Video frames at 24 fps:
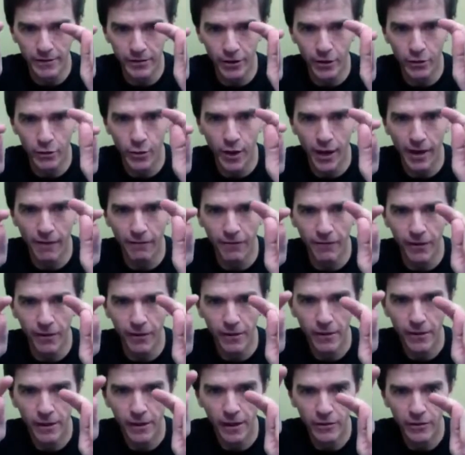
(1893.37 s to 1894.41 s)
So you have
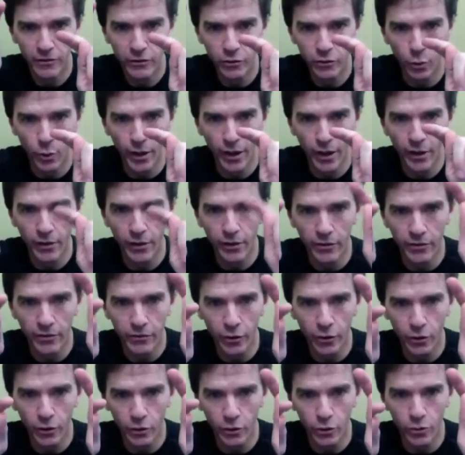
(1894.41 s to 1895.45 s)
a square and a
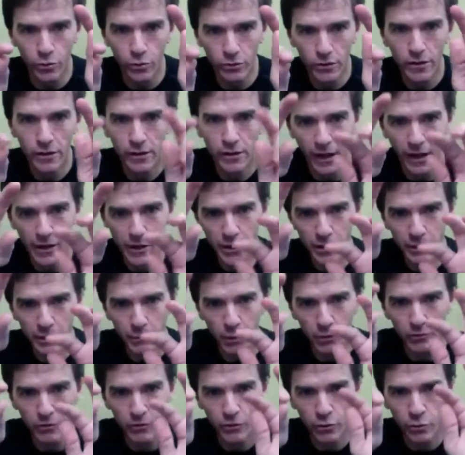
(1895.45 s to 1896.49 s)
circle, and you can
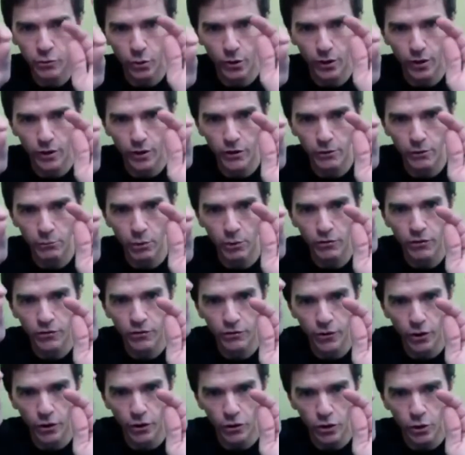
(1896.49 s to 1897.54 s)
move the square, you can move
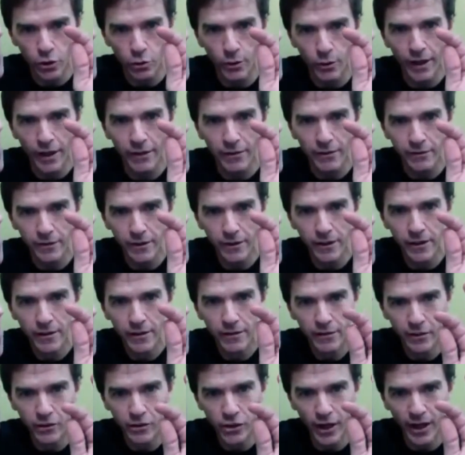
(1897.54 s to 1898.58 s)
the circle around
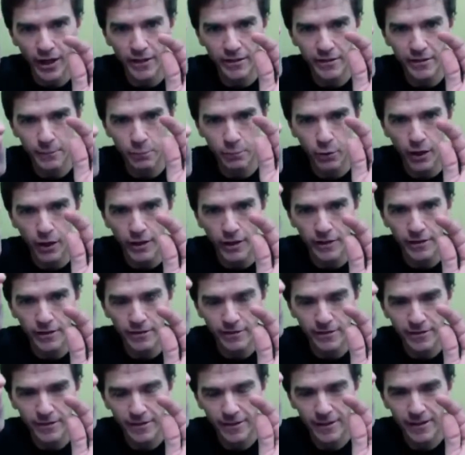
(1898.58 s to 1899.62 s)
to change the
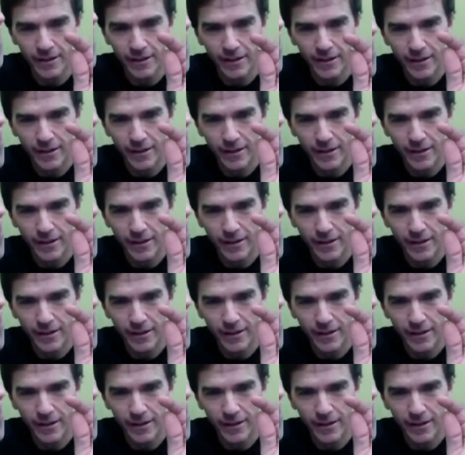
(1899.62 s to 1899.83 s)
brightness,